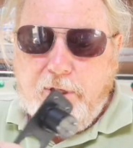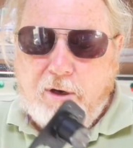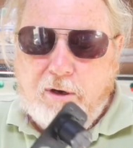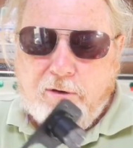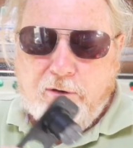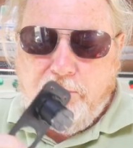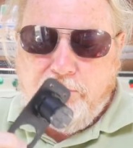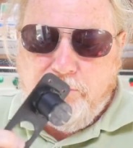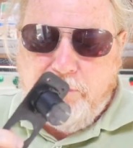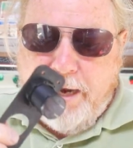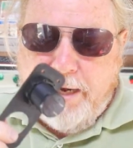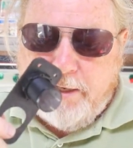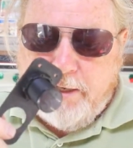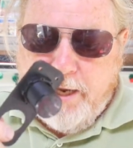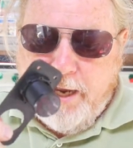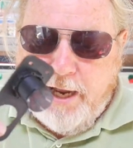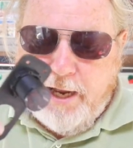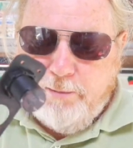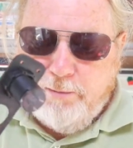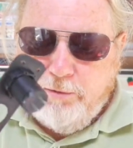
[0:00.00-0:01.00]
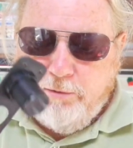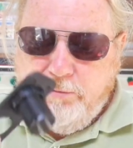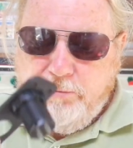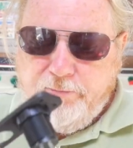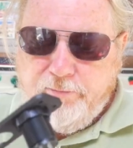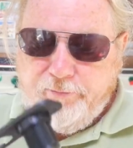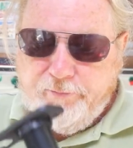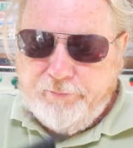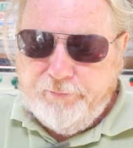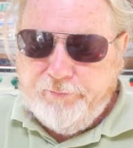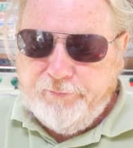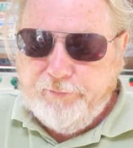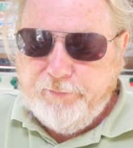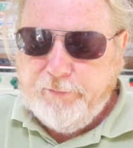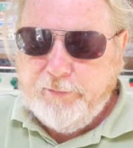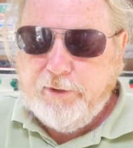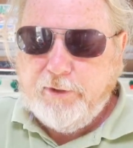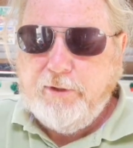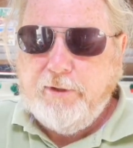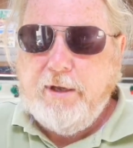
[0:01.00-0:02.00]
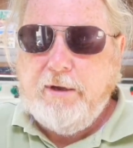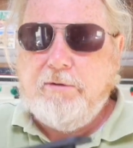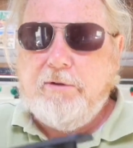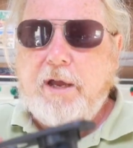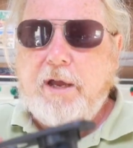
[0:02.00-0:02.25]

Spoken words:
on a red cable. So that will